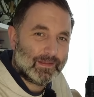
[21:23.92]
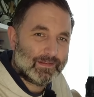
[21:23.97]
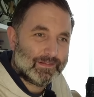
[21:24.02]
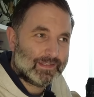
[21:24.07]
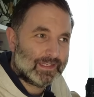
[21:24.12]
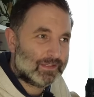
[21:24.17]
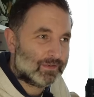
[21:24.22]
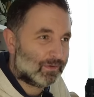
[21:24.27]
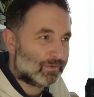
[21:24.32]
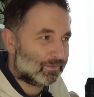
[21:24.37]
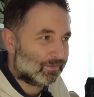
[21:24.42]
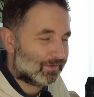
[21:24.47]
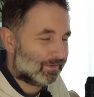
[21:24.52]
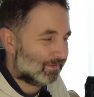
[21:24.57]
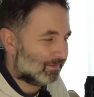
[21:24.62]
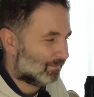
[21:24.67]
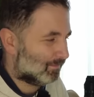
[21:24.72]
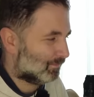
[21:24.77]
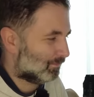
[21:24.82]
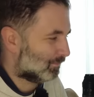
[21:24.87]
they
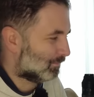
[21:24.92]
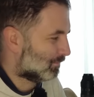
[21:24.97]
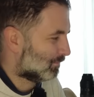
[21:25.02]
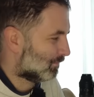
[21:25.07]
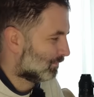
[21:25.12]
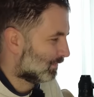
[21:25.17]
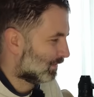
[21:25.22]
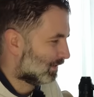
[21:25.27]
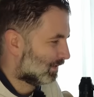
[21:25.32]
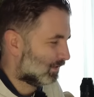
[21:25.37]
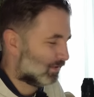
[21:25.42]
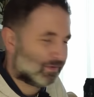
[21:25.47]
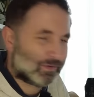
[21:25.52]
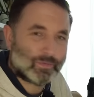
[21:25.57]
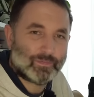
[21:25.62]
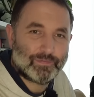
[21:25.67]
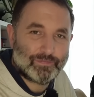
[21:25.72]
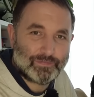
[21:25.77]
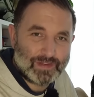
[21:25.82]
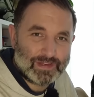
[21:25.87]
don't
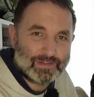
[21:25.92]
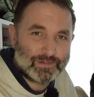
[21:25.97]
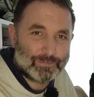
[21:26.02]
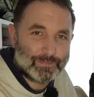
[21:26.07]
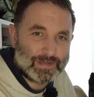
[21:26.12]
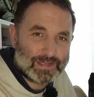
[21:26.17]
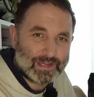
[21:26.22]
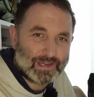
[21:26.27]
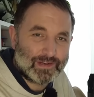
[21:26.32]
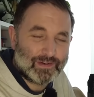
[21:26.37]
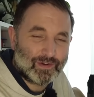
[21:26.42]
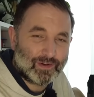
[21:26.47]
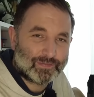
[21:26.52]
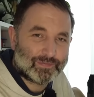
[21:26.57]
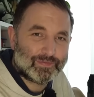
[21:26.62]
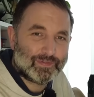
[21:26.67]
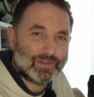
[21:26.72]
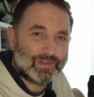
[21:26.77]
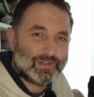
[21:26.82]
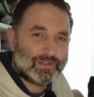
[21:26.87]
convince me
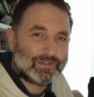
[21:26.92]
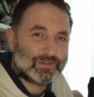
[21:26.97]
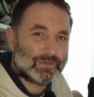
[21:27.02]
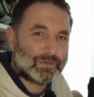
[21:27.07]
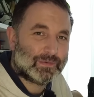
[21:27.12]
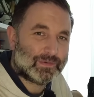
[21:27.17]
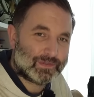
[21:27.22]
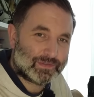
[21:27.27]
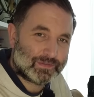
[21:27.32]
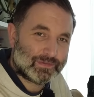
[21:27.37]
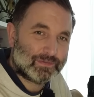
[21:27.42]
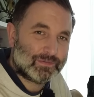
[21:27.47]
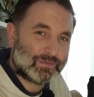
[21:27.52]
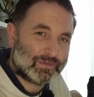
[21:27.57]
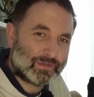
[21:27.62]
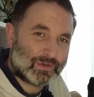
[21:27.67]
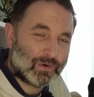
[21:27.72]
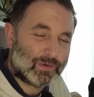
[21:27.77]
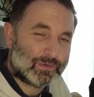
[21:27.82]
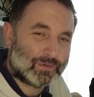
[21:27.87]
enough to
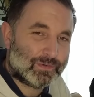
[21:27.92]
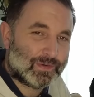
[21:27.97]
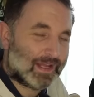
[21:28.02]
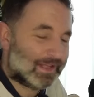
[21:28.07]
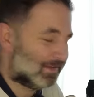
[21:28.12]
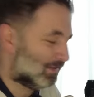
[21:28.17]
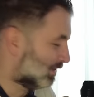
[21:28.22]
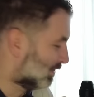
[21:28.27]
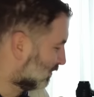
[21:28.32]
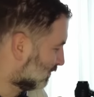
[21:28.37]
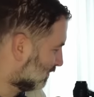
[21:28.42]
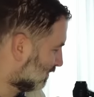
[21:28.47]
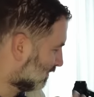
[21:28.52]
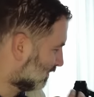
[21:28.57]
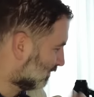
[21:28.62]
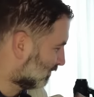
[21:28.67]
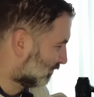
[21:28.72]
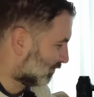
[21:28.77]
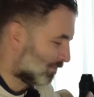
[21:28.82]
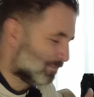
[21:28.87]
go to that. You know,
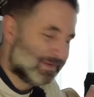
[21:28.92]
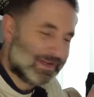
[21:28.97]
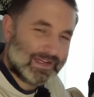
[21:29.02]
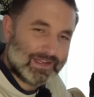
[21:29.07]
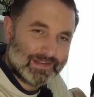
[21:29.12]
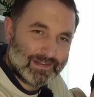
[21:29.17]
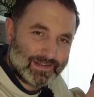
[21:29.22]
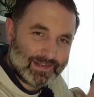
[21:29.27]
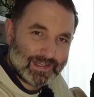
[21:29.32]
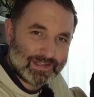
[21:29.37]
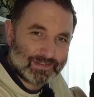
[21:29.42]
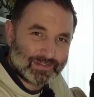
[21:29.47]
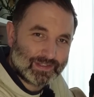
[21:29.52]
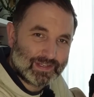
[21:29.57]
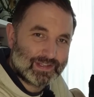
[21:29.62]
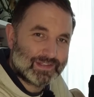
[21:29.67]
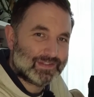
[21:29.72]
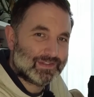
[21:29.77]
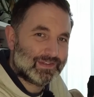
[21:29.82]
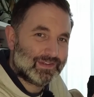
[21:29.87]
for me, this
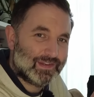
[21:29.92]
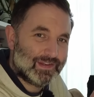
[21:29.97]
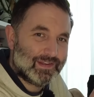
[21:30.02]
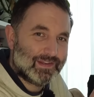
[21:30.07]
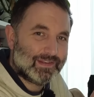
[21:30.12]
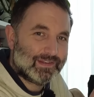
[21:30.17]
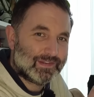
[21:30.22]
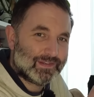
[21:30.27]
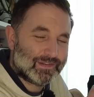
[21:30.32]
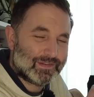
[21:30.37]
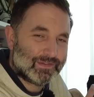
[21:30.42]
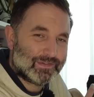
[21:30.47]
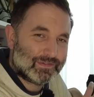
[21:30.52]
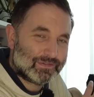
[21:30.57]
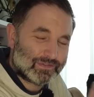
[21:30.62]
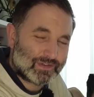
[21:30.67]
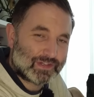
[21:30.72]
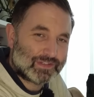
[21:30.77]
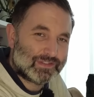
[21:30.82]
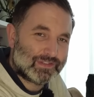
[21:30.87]
is
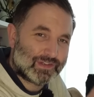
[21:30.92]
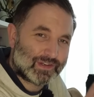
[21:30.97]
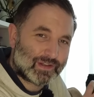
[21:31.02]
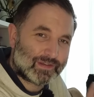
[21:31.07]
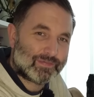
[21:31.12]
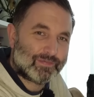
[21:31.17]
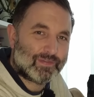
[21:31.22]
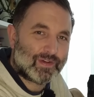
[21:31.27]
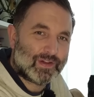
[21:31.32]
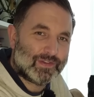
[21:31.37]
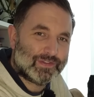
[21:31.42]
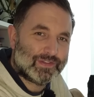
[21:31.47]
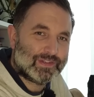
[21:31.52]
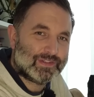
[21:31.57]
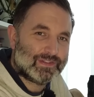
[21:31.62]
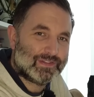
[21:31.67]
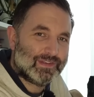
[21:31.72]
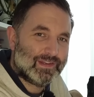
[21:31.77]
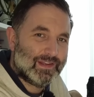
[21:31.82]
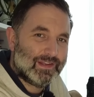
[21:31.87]
such an
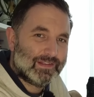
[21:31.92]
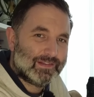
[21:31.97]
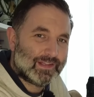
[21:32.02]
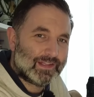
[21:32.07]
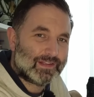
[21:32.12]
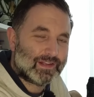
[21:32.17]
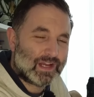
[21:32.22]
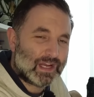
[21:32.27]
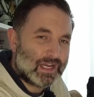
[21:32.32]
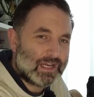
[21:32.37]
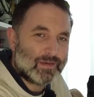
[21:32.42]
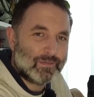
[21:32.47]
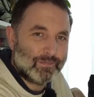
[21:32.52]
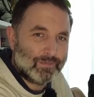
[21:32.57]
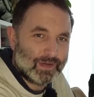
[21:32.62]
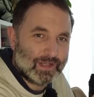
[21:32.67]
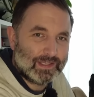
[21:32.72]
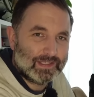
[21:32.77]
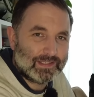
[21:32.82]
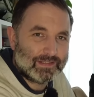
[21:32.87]
advantage that I am
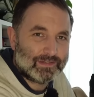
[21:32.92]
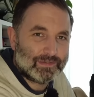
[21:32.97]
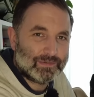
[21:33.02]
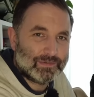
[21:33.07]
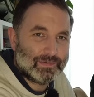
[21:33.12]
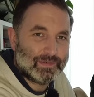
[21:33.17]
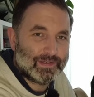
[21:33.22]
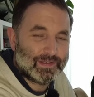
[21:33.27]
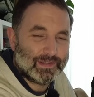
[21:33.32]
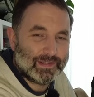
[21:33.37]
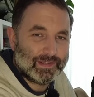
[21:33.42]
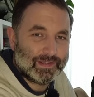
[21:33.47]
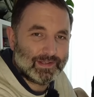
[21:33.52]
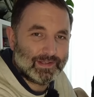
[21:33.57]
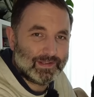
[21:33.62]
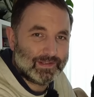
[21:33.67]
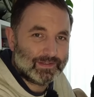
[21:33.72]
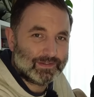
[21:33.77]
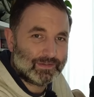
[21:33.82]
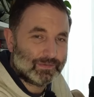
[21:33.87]
willing
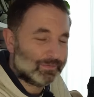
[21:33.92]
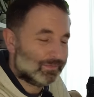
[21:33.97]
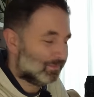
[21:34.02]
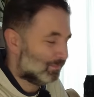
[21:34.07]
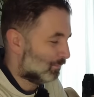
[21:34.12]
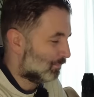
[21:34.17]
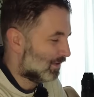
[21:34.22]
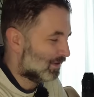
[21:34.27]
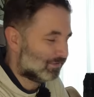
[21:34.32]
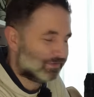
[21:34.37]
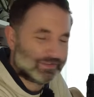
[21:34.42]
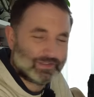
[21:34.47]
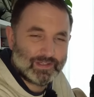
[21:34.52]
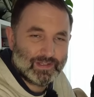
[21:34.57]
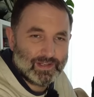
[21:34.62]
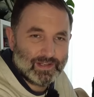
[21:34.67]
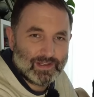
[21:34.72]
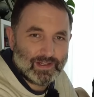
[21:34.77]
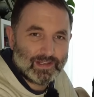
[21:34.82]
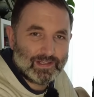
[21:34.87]
to risk
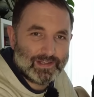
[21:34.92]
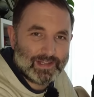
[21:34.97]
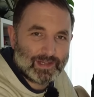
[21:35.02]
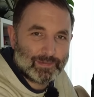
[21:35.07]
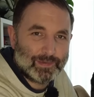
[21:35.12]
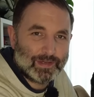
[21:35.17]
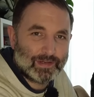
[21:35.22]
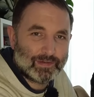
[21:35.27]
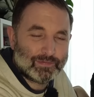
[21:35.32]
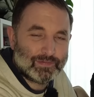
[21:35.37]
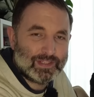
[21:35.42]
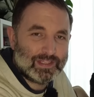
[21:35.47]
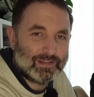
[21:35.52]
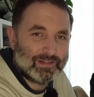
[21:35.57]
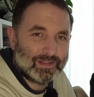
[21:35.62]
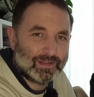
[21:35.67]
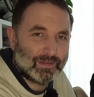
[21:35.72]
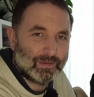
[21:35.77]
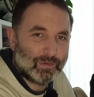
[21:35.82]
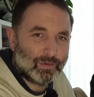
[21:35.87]
a little bit of
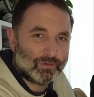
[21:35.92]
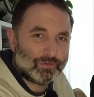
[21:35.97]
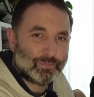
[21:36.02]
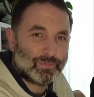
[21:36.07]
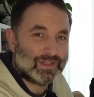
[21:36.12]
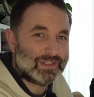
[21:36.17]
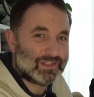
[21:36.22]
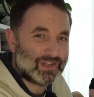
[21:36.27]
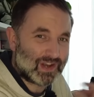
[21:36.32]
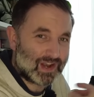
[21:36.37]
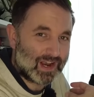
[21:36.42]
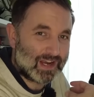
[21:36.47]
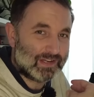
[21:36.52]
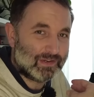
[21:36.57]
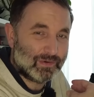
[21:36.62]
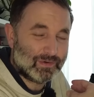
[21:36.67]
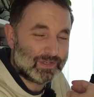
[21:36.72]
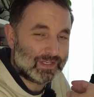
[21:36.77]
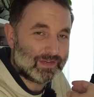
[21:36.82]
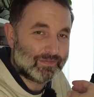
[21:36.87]
detail loss, which I
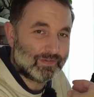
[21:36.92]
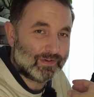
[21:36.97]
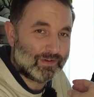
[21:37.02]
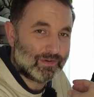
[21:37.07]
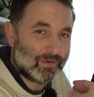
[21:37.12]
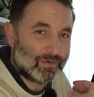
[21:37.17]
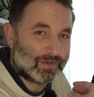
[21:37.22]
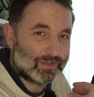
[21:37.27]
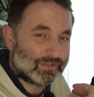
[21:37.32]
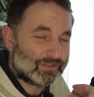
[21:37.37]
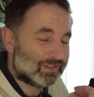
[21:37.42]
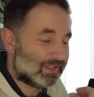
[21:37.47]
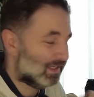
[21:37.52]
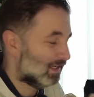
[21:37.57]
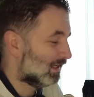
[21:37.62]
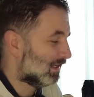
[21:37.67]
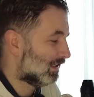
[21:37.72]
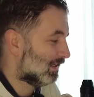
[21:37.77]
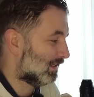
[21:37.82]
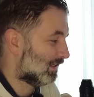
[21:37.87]
don't even notice
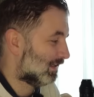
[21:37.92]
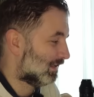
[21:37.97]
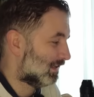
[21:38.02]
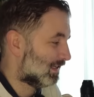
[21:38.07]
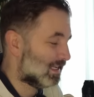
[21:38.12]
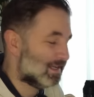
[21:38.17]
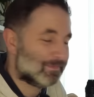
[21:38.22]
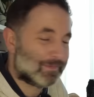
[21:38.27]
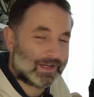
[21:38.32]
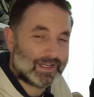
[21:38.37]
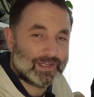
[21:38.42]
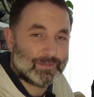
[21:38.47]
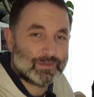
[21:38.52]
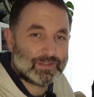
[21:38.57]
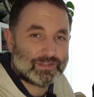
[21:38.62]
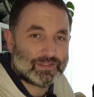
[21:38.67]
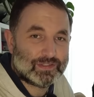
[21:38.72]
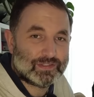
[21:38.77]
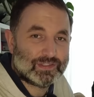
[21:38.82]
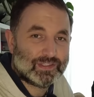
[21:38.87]
in my
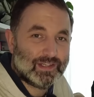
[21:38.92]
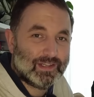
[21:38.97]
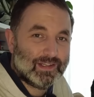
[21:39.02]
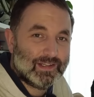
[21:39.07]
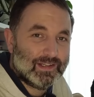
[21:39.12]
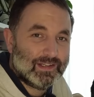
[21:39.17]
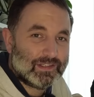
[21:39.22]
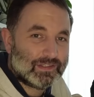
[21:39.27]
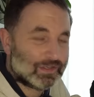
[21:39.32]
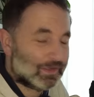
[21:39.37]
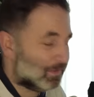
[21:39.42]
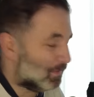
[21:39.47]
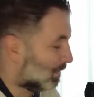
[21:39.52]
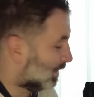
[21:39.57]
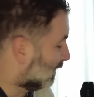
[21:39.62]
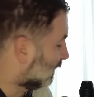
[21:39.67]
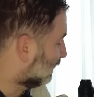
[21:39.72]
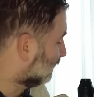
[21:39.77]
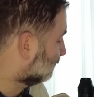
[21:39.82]
images. So